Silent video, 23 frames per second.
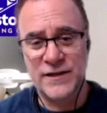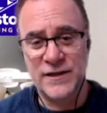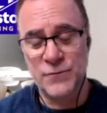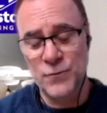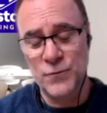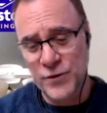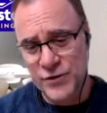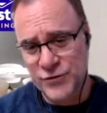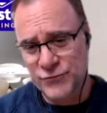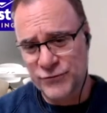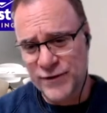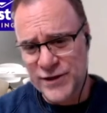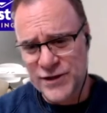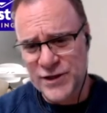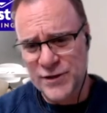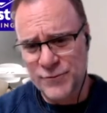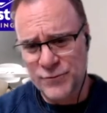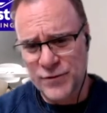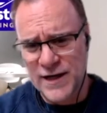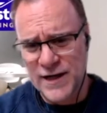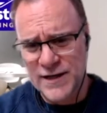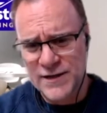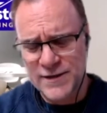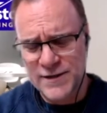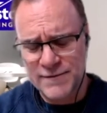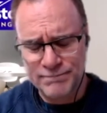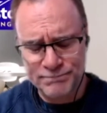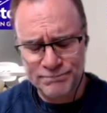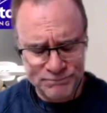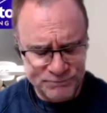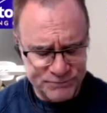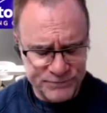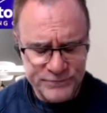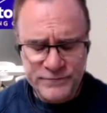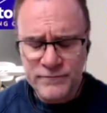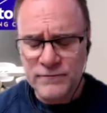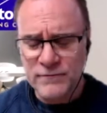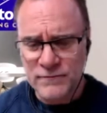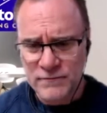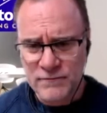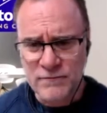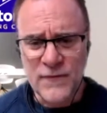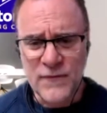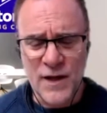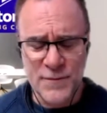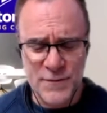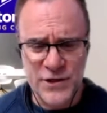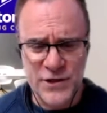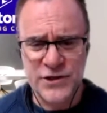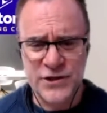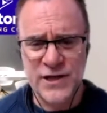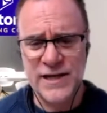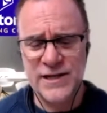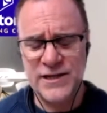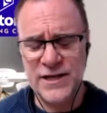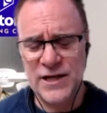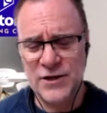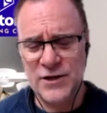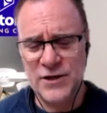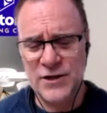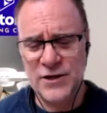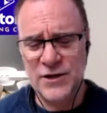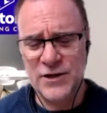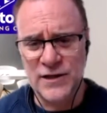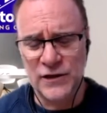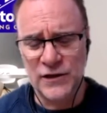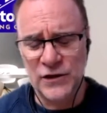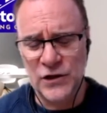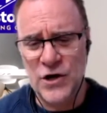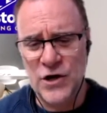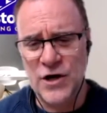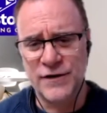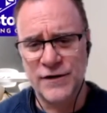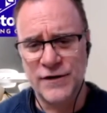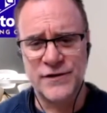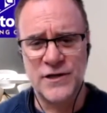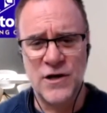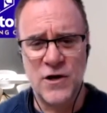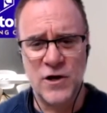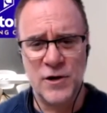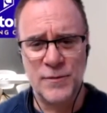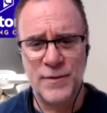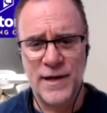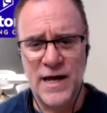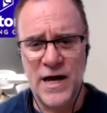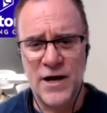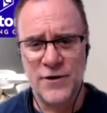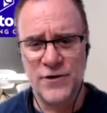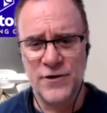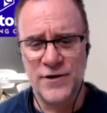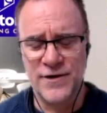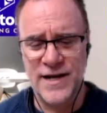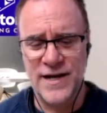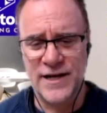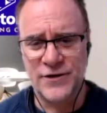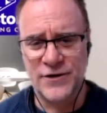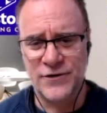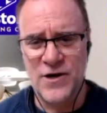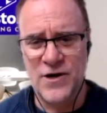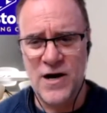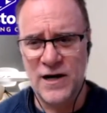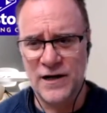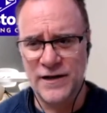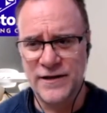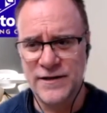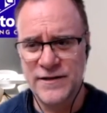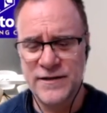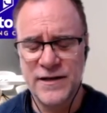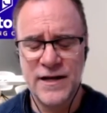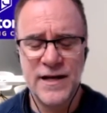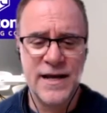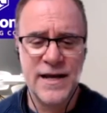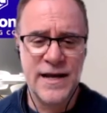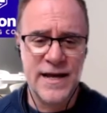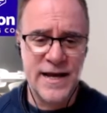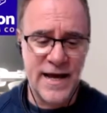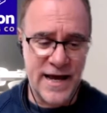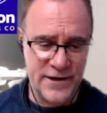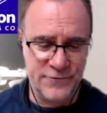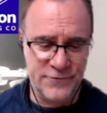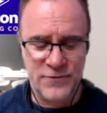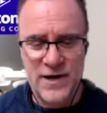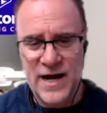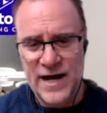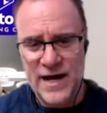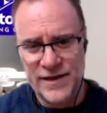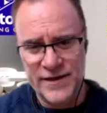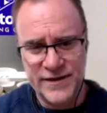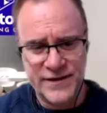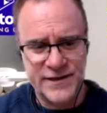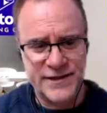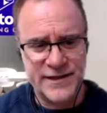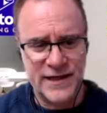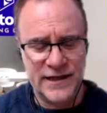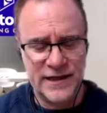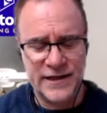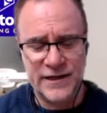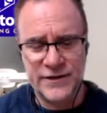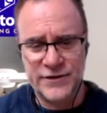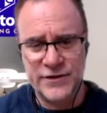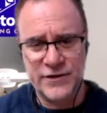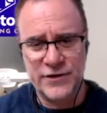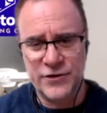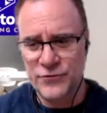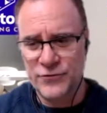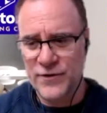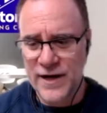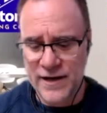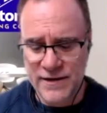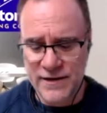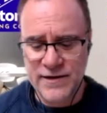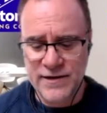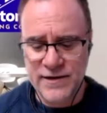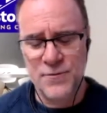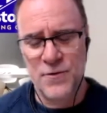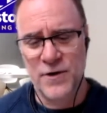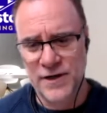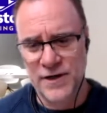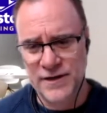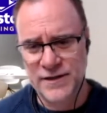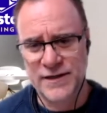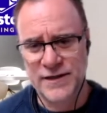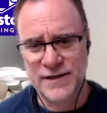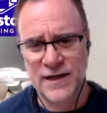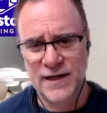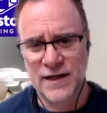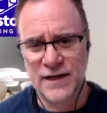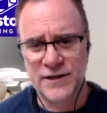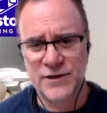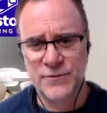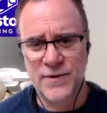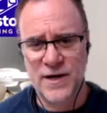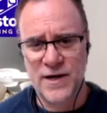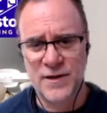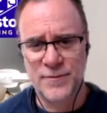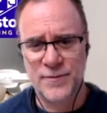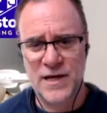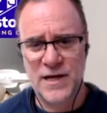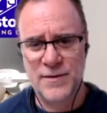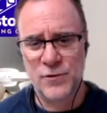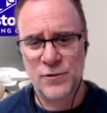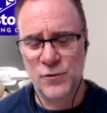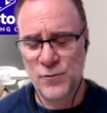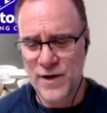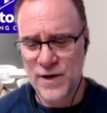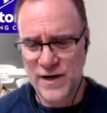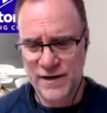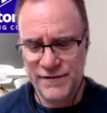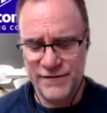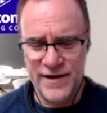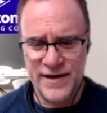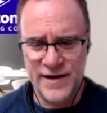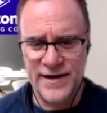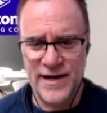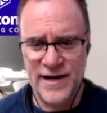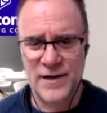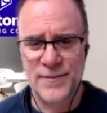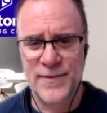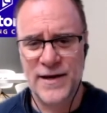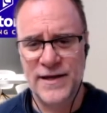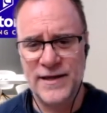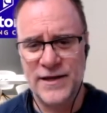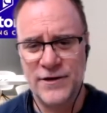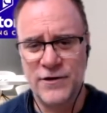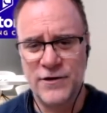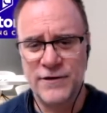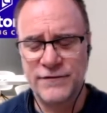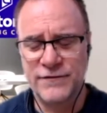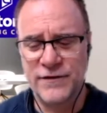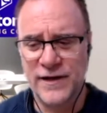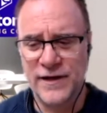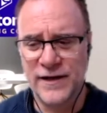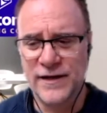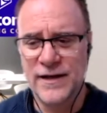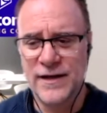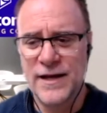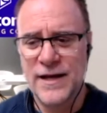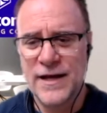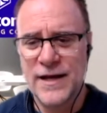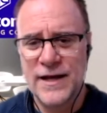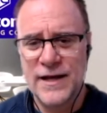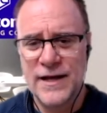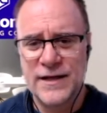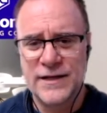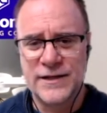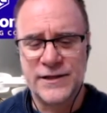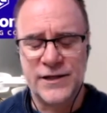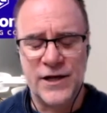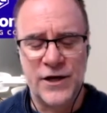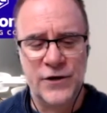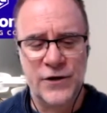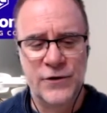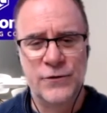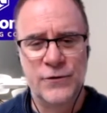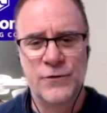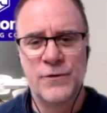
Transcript: was Richard Branson because he generates a lot of solar power on Necker Island. And rather than selling it to the grid, he wanted to sell it to other people when he found out about their offering. So